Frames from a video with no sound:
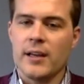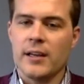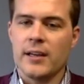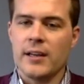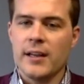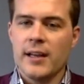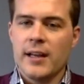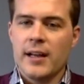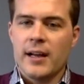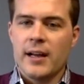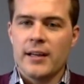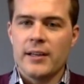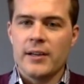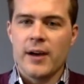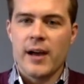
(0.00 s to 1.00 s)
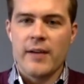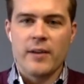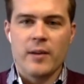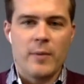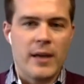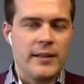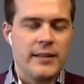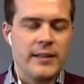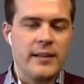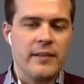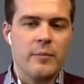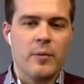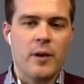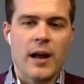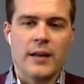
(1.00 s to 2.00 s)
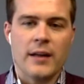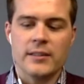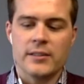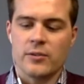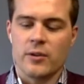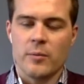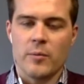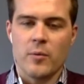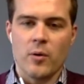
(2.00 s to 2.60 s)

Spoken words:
And having a meditative practice or